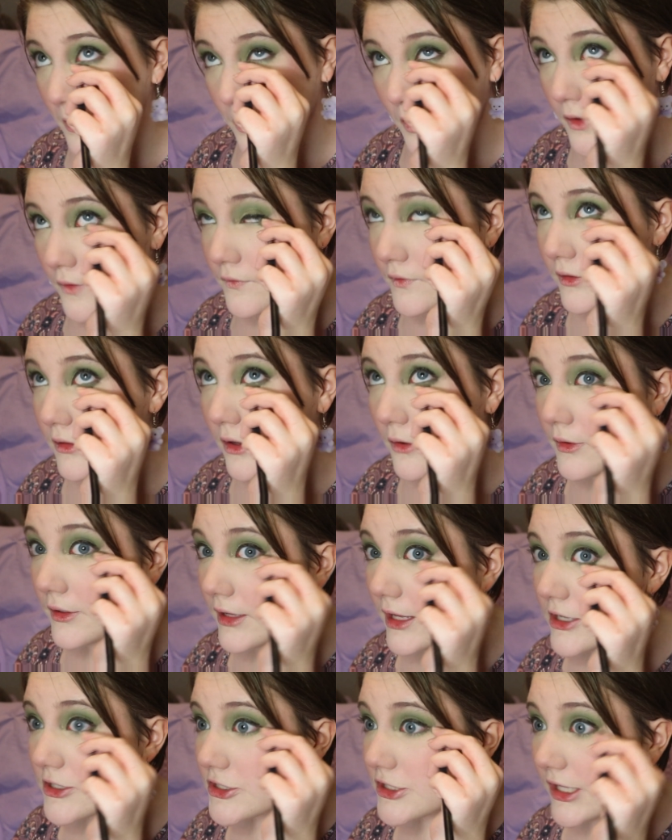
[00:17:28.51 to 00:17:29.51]
on the lower
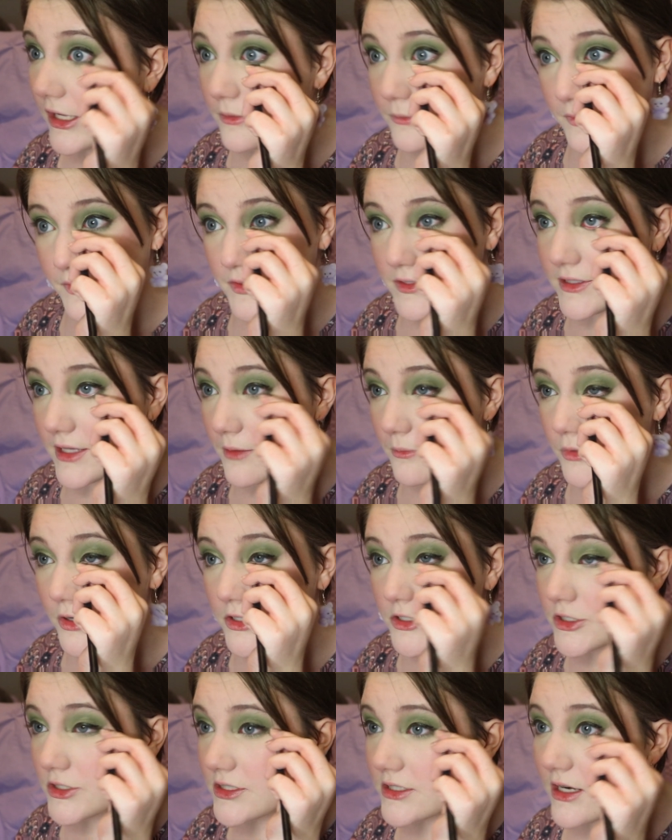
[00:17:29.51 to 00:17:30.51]
lash line with the same
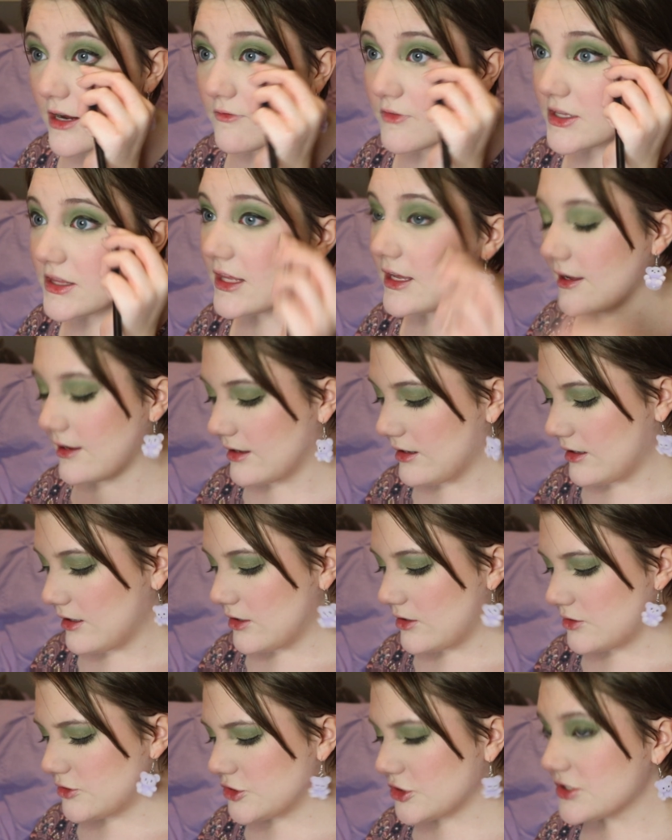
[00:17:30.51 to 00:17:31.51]
brushes and everything,
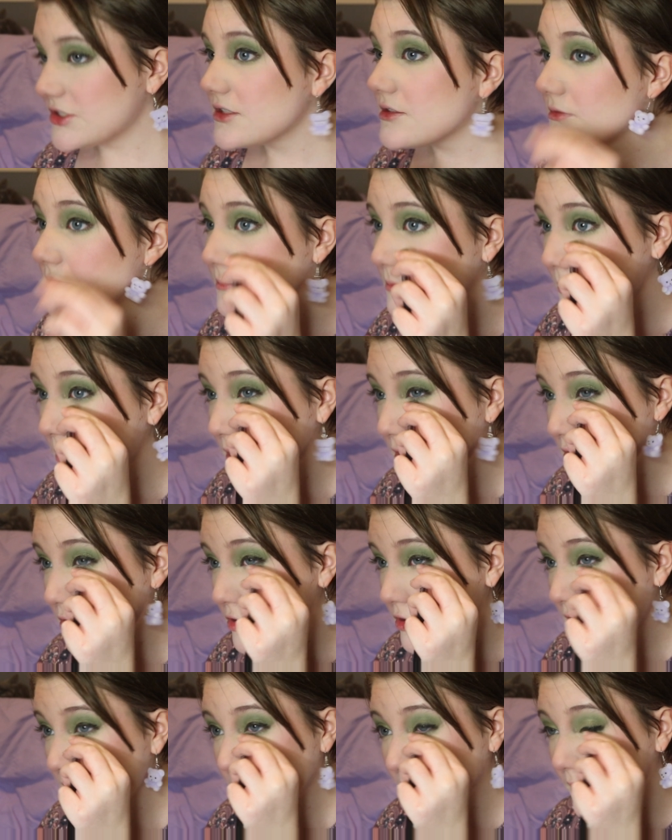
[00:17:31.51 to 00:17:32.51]
just
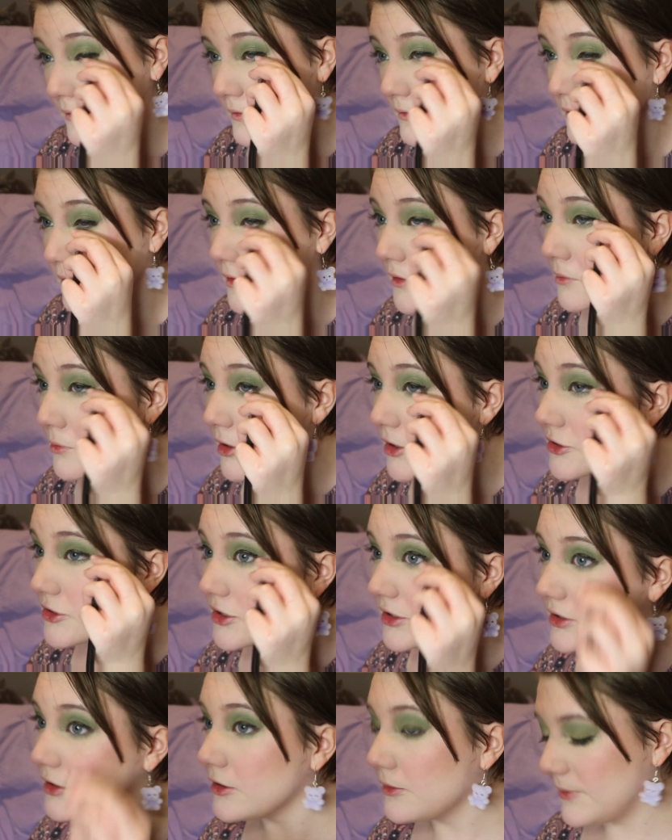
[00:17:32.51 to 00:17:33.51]
pinching the brush a
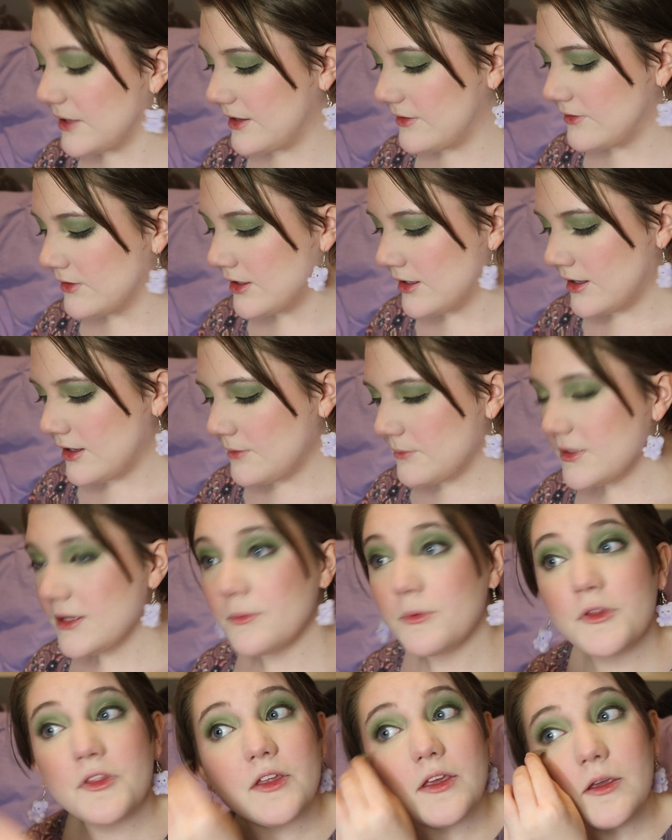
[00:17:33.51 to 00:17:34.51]
little bit.
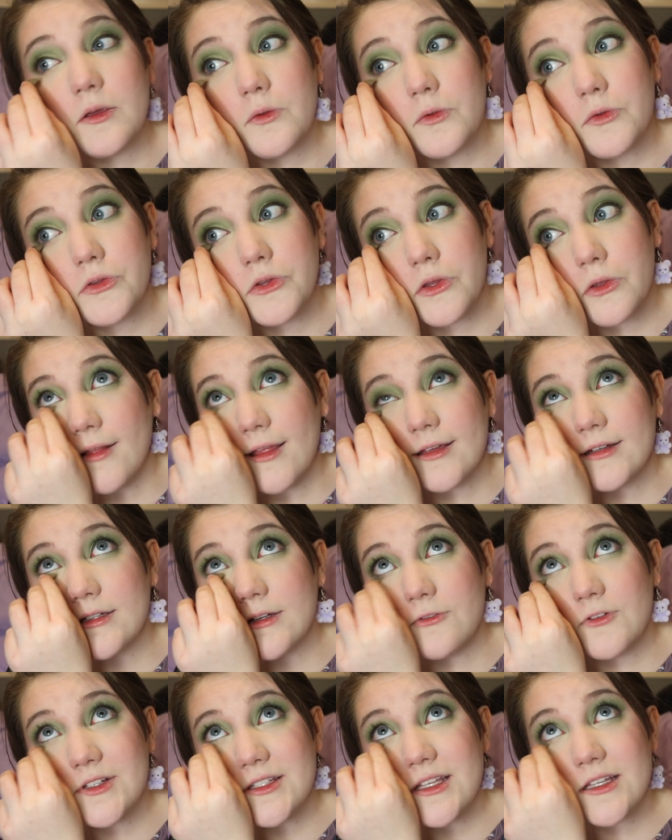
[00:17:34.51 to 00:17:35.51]
People that use like
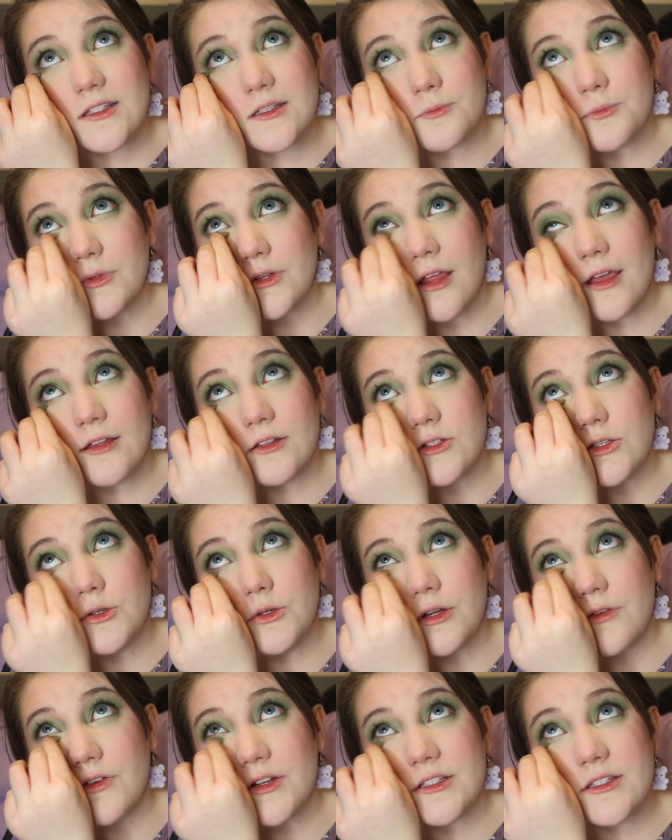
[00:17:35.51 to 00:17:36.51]
different sets of, like 2
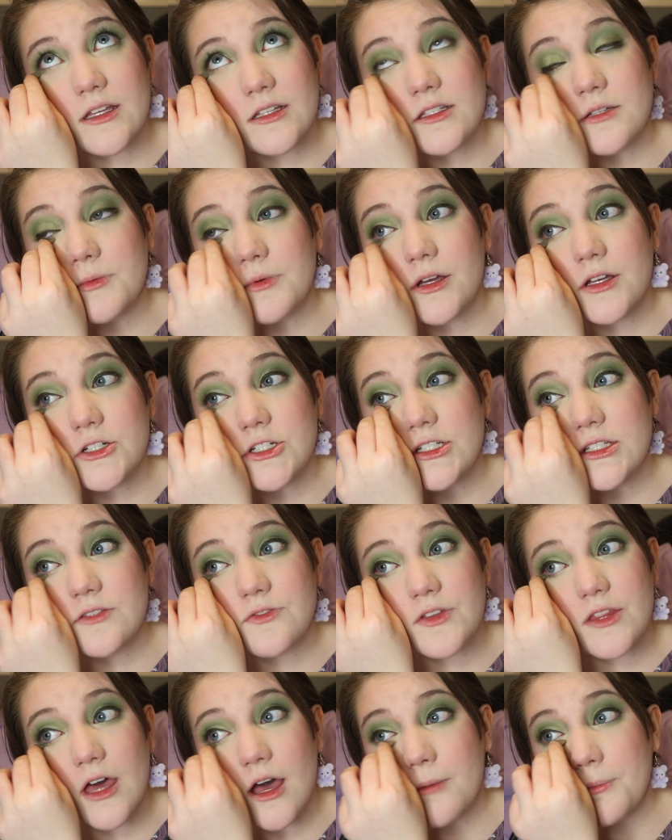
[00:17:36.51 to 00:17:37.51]
different sets of brushes for
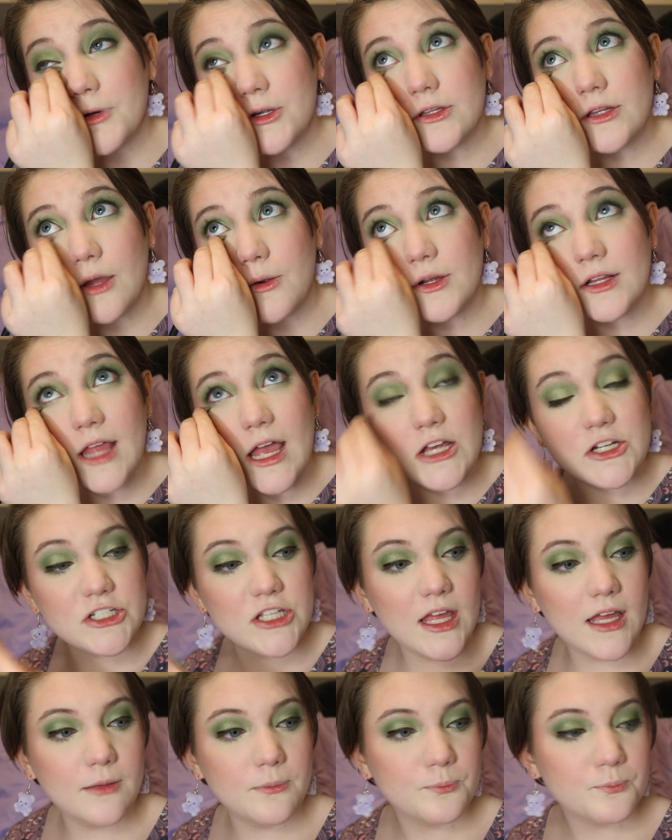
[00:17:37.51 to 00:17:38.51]
the upper and lower lash
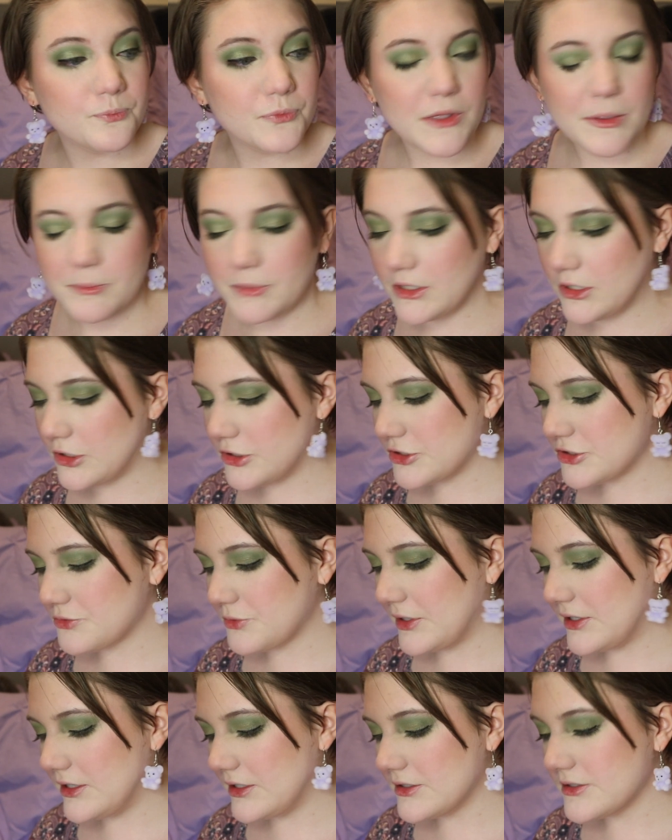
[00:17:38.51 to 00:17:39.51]
line. Peter just
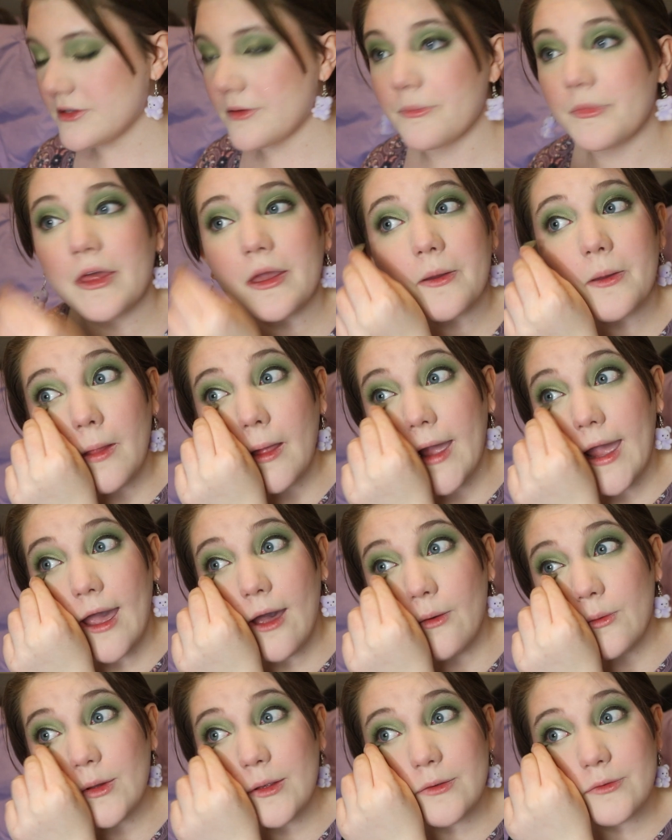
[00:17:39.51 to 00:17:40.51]
ran into something. Like,
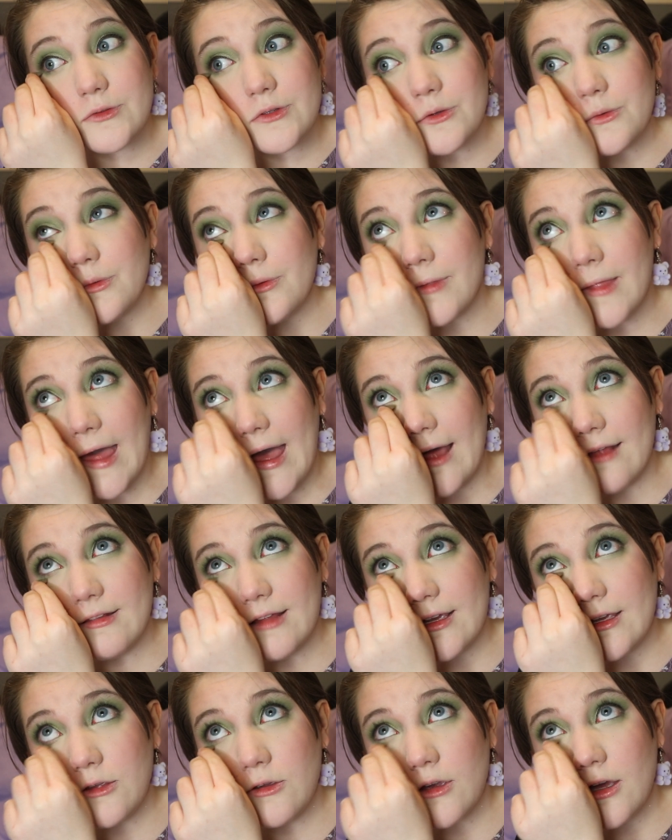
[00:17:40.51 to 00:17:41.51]
how do you do that?
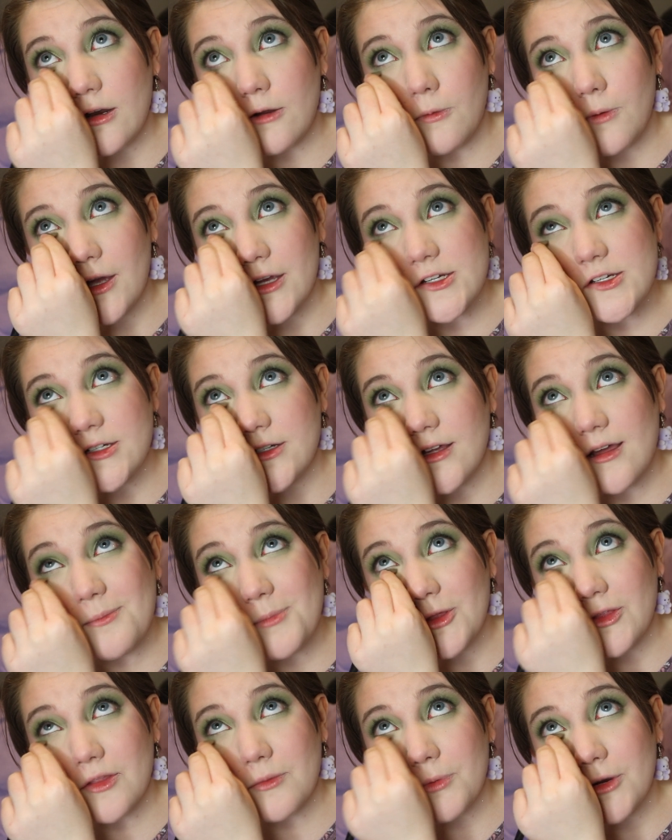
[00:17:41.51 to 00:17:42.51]
Like, you gotta wash
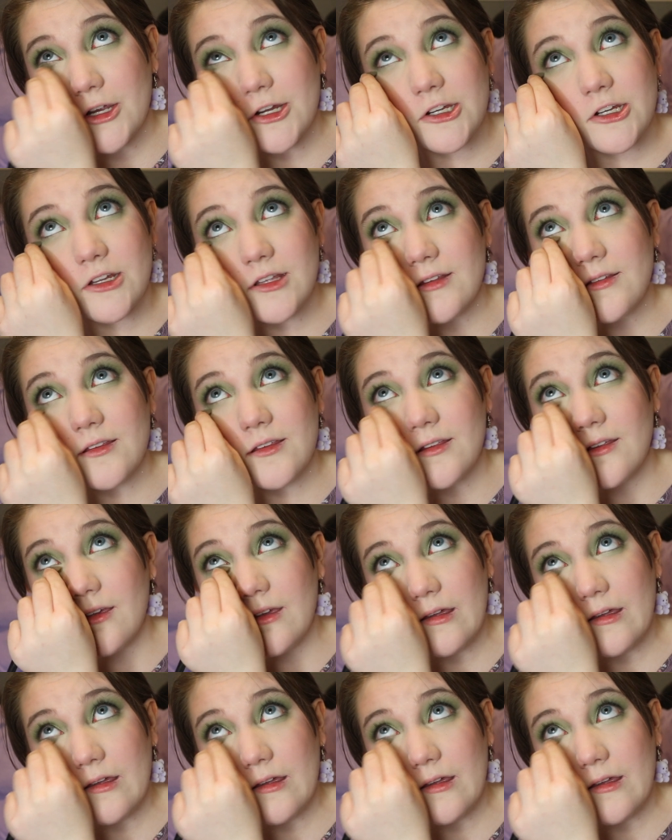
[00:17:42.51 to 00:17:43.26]
double the brushes.